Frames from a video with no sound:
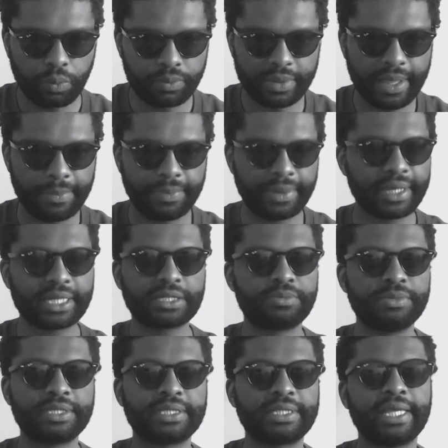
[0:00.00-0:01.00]
the biggest
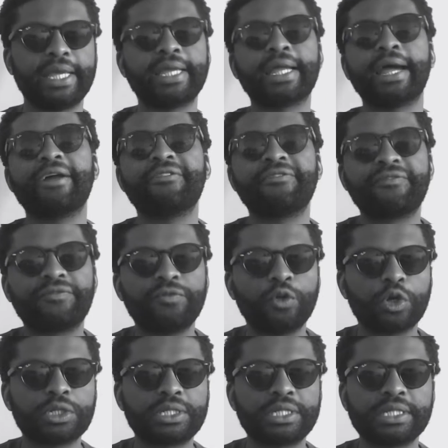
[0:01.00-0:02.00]
mistake I've
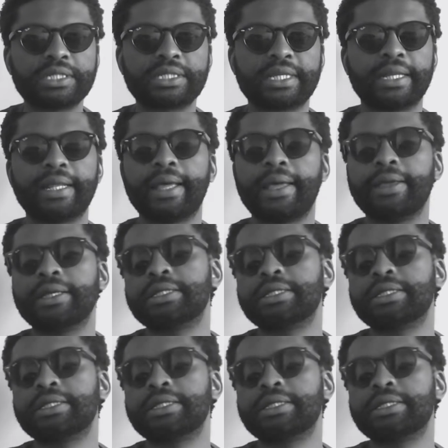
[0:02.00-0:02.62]
noticed that